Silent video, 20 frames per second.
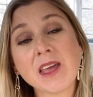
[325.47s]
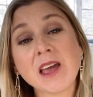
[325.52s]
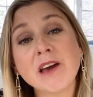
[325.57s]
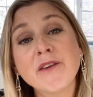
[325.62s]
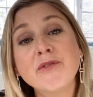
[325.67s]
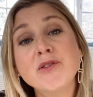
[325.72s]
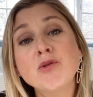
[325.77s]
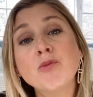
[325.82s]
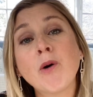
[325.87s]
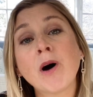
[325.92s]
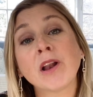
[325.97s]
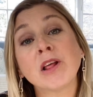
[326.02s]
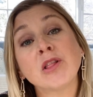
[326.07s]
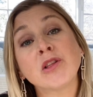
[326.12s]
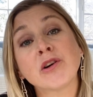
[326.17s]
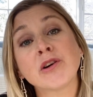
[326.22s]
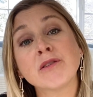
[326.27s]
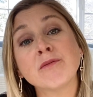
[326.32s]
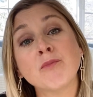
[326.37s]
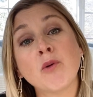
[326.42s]
If you want to
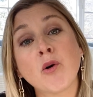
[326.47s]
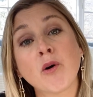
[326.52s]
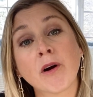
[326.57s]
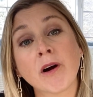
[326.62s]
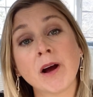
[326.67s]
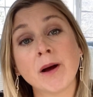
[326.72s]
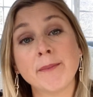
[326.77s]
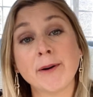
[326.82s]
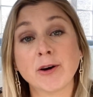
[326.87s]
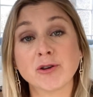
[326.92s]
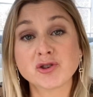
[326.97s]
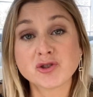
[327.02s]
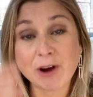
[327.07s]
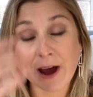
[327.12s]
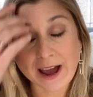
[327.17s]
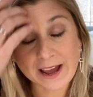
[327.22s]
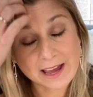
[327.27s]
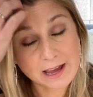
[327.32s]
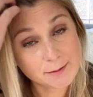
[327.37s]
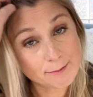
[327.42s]
learn more about
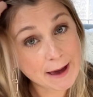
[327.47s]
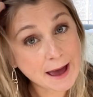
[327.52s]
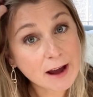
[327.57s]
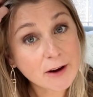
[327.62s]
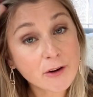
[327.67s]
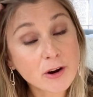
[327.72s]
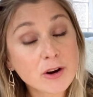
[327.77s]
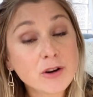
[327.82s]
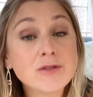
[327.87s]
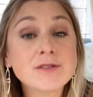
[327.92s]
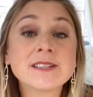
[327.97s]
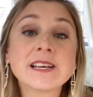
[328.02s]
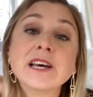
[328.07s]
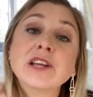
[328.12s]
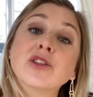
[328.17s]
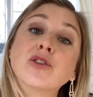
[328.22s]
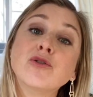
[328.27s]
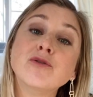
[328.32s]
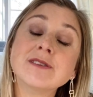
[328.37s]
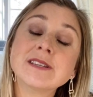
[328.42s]
tracking macros
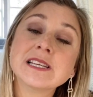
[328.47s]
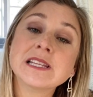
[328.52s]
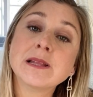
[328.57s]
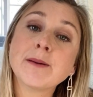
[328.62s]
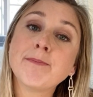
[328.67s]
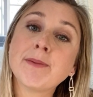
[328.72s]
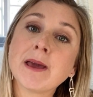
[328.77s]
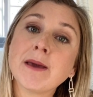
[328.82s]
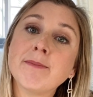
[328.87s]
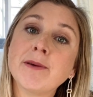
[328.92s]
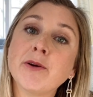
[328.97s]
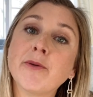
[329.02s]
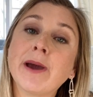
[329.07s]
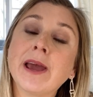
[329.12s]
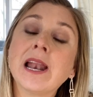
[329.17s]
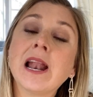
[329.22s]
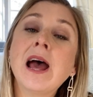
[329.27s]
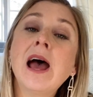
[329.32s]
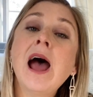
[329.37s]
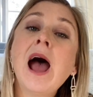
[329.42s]
and losing the baby
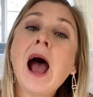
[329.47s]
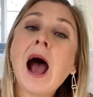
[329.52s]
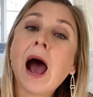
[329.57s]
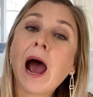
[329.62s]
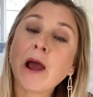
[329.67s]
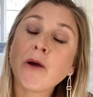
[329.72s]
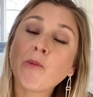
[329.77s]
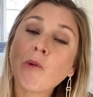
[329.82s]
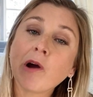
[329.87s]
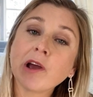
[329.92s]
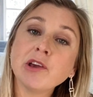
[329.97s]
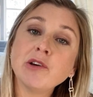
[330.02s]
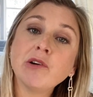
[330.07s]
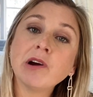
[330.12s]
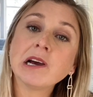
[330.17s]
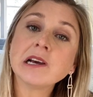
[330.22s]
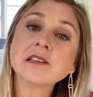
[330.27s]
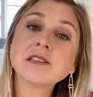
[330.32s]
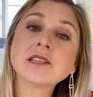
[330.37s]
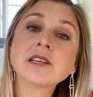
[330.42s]
weight, I want you
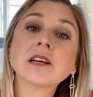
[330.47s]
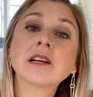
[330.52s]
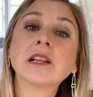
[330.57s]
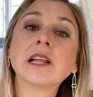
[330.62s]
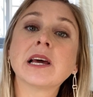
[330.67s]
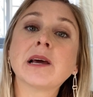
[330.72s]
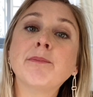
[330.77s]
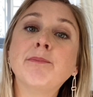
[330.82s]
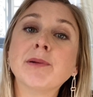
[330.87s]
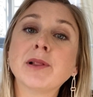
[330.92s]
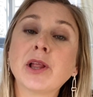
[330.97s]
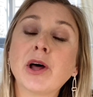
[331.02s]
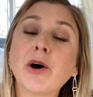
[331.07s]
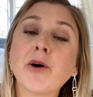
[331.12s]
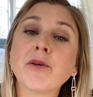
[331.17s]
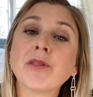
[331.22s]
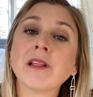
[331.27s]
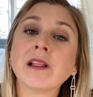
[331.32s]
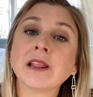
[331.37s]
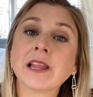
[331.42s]
guys to click
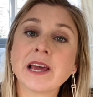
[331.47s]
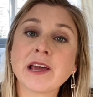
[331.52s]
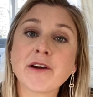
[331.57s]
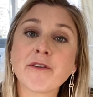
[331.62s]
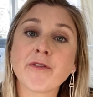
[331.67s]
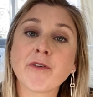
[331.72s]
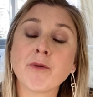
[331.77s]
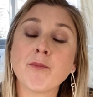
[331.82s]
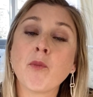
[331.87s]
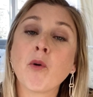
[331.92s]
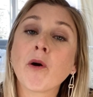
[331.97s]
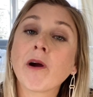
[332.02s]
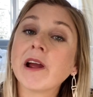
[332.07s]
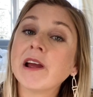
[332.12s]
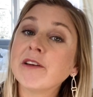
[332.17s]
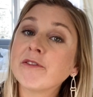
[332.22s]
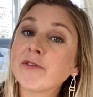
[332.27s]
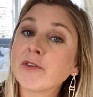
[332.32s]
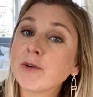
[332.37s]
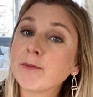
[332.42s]
below the link for more
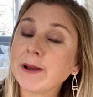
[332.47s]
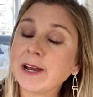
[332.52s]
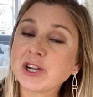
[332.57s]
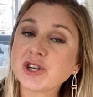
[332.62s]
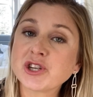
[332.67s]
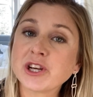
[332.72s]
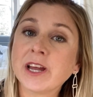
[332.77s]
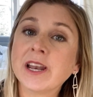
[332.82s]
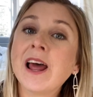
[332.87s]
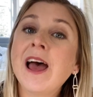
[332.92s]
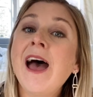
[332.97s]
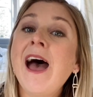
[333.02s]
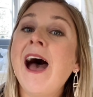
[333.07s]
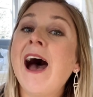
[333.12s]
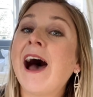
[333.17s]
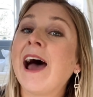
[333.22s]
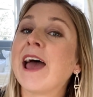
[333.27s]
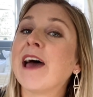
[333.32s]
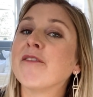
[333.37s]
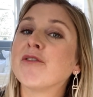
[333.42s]
information.
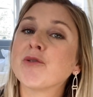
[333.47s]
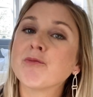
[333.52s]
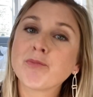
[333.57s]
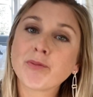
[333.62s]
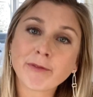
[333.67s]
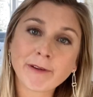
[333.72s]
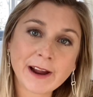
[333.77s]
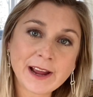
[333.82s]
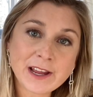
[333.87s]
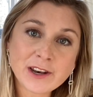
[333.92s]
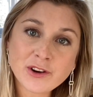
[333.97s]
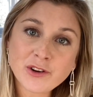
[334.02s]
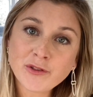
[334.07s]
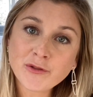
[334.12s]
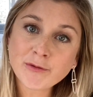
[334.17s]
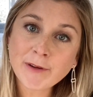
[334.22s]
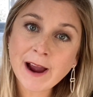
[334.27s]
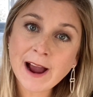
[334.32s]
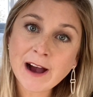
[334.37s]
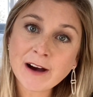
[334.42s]
I have a brand
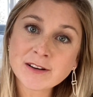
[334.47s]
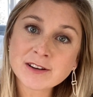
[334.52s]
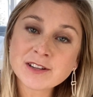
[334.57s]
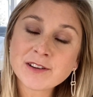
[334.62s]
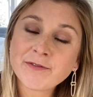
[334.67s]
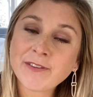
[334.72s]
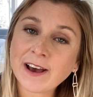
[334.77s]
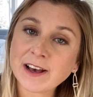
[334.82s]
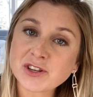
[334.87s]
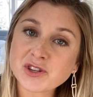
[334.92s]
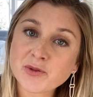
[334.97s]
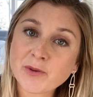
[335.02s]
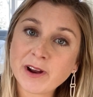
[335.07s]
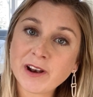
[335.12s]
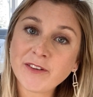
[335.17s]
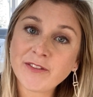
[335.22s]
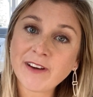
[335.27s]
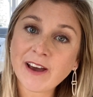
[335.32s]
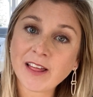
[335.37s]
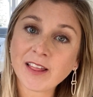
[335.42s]
new round to Faster Way
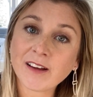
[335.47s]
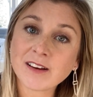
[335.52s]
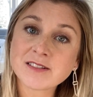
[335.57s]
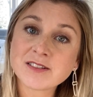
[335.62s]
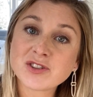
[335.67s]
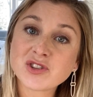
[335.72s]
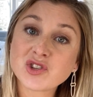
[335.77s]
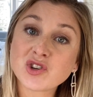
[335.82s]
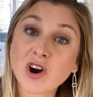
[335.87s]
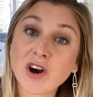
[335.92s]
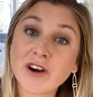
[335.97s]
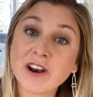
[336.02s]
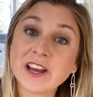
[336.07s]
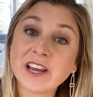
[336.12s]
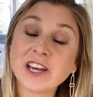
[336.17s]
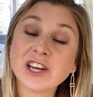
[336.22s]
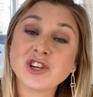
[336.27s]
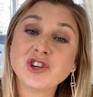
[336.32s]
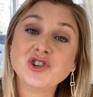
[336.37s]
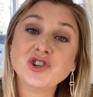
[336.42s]
to Fat Loss
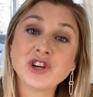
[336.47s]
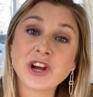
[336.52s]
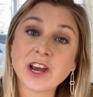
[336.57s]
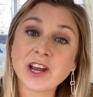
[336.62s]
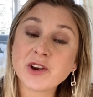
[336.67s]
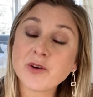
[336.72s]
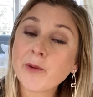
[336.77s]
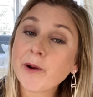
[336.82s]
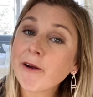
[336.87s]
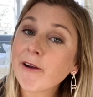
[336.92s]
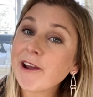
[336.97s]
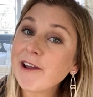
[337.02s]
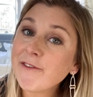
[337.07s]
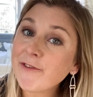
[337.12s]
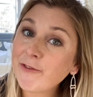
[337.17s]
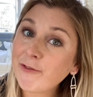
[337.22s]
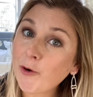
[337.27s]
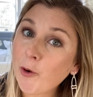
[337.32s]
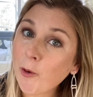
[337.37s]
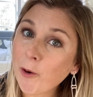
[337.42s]
starting January
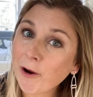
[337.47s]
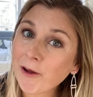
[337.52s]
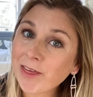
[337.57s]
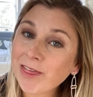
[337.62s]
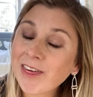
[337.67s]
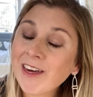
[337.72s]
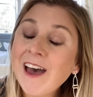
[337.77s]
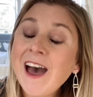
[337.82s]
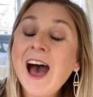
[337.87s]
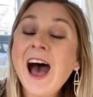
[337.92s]
fourth.